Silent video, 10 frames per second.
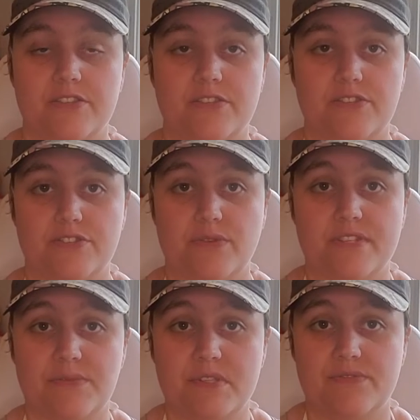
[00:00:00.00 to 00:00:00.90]
So
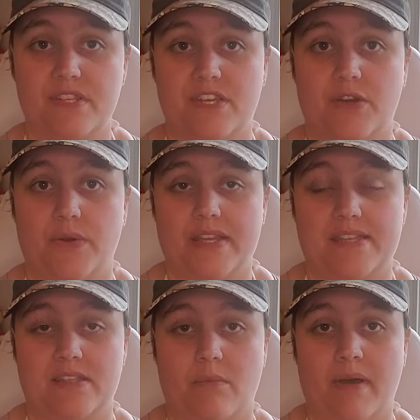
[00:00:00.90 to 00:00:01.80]
this week's video
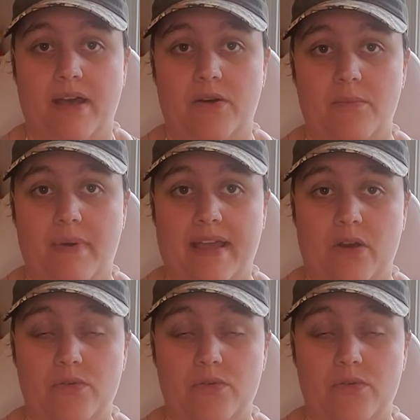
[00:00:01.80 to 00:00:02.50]
is about my